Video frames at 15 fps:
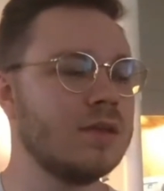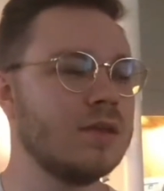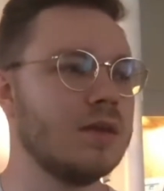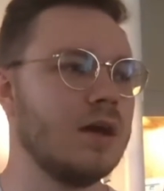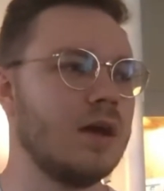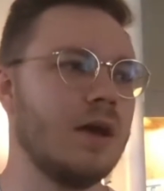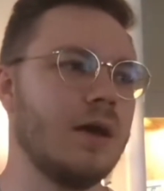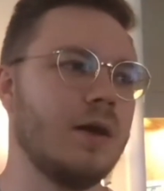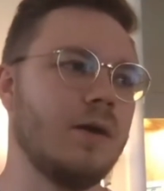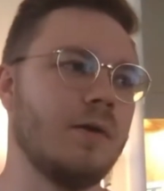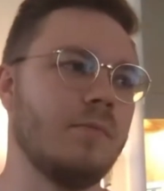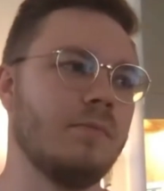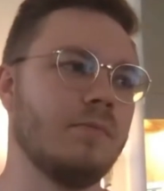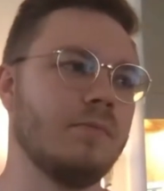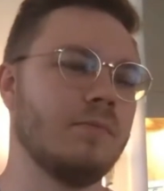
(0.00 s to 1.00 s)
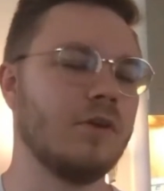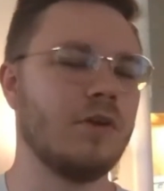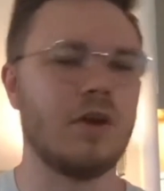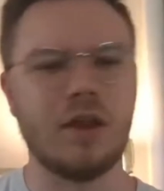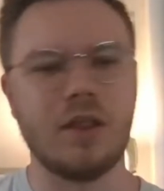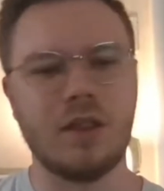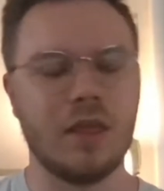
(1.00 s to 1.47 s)
Um,
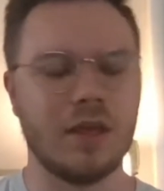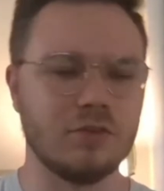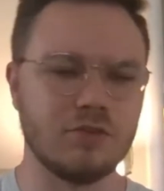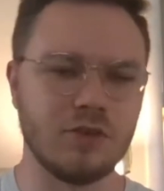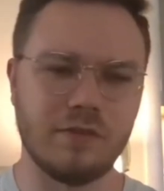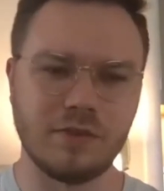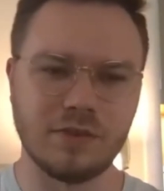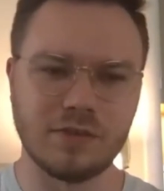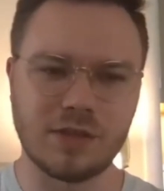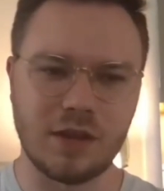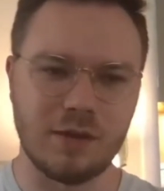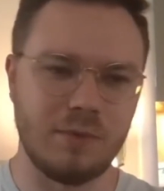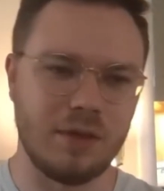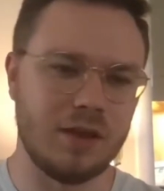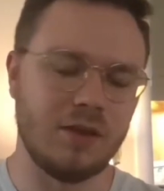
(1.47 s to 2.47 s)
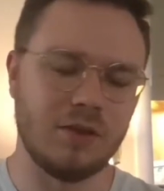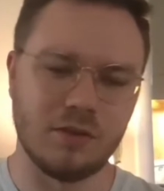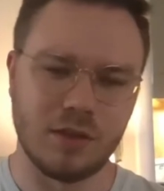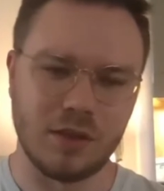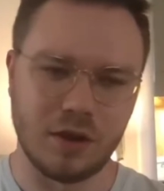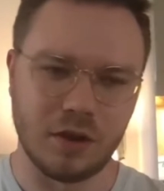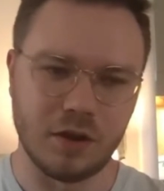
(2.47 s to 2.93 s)
granted, like traveling's kind of been here and
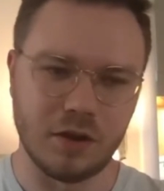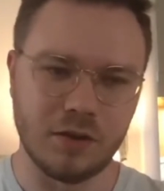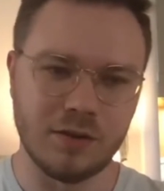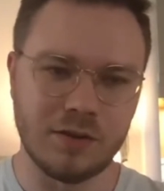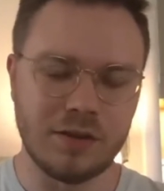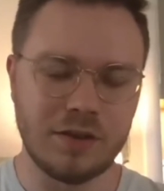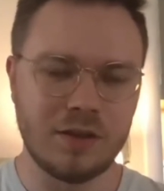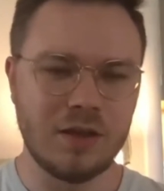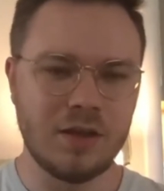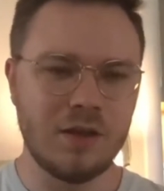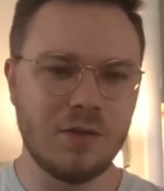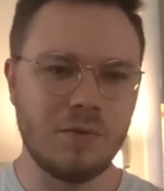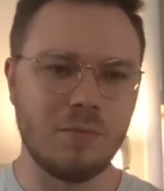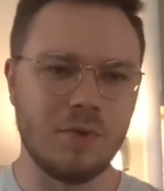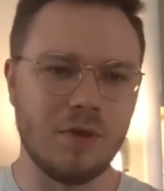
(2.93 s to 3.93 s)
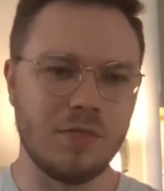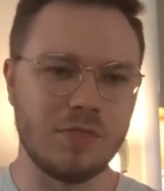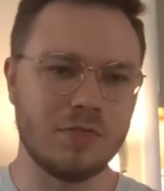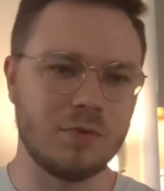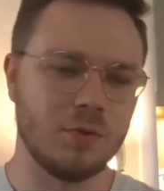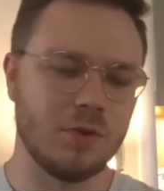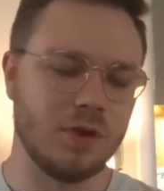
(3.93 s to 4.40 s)
there with
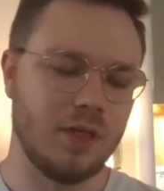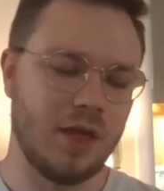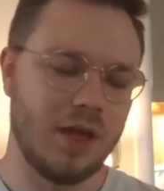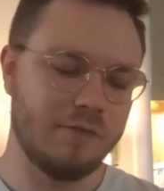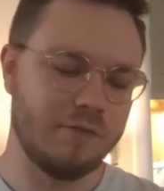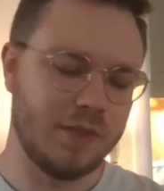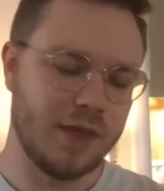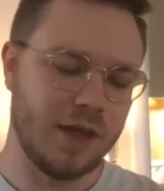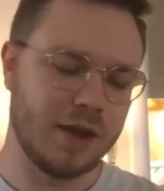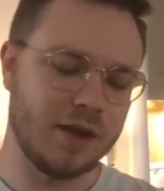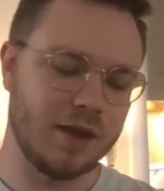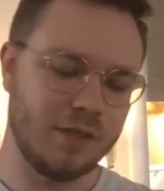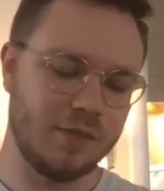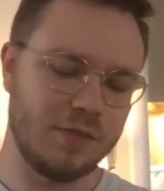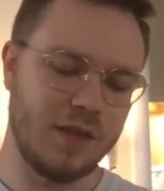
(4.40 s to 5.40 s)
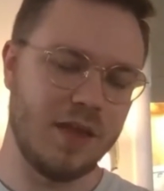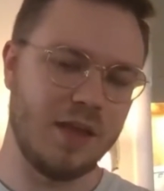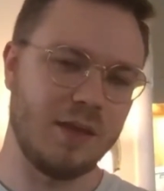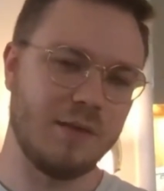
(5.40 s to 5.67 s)
touring COVID, that kind of yeah. thing.